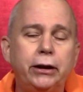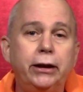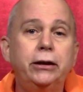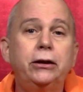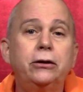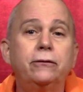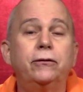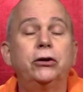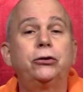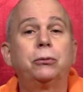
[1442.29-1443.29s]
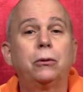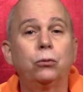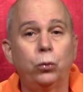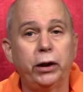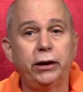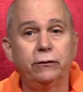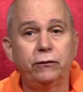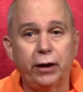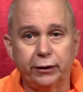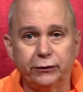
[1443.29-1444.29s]
individual wave
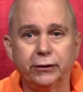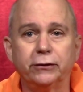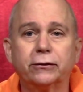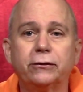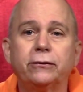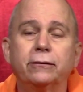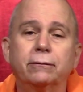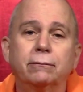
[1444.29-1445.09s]
exists.